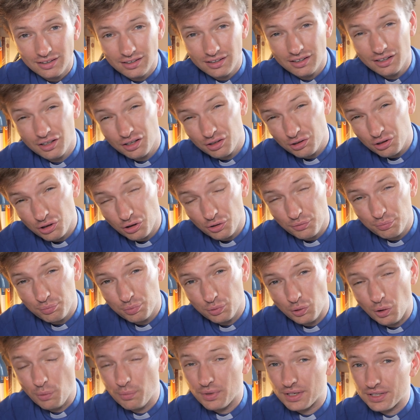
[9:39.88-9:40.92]
You know, God
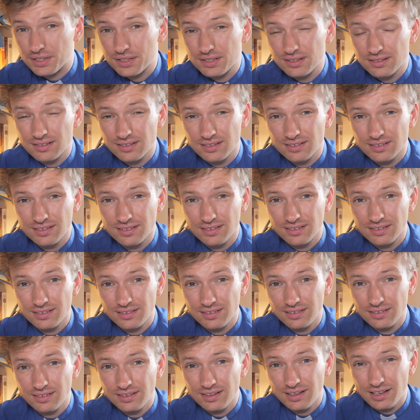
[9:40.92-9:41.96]
promised,
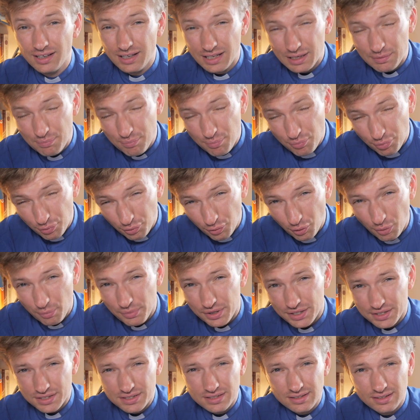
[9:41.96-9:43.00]
He
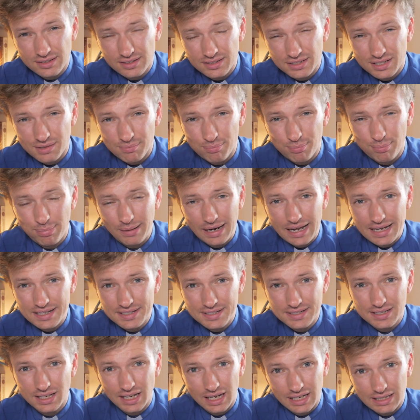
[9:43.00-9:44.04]
promised to
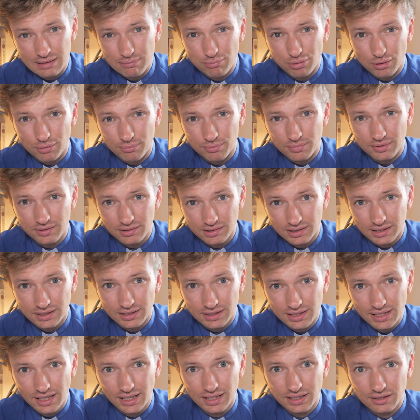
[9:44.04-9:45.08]
bless Abram in
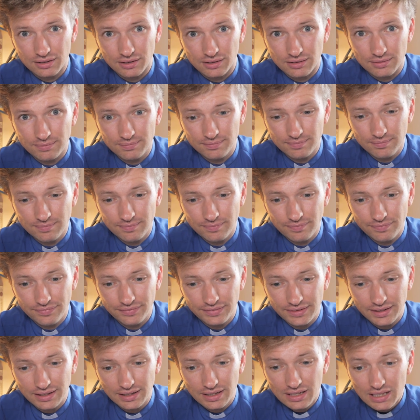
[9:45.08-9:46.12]
Canaan.
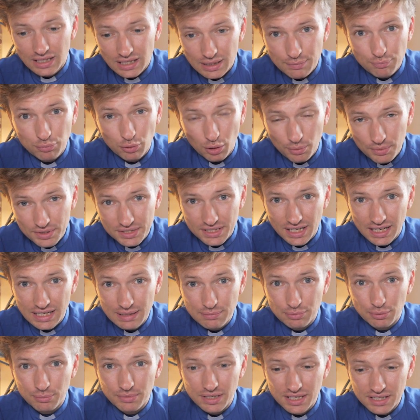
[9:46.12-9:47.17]
He promised
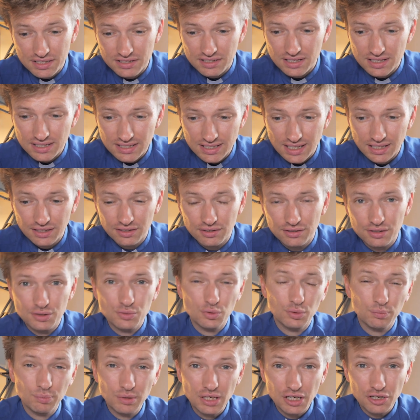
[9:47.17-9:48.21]
Abram his descendants
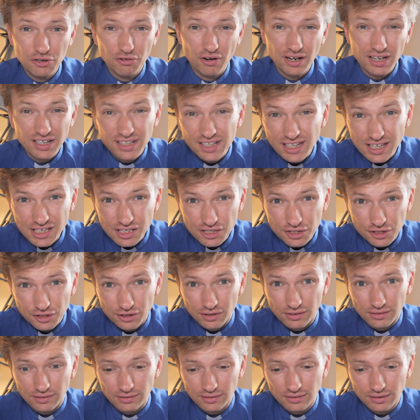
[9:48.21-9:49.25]
would be a great nation.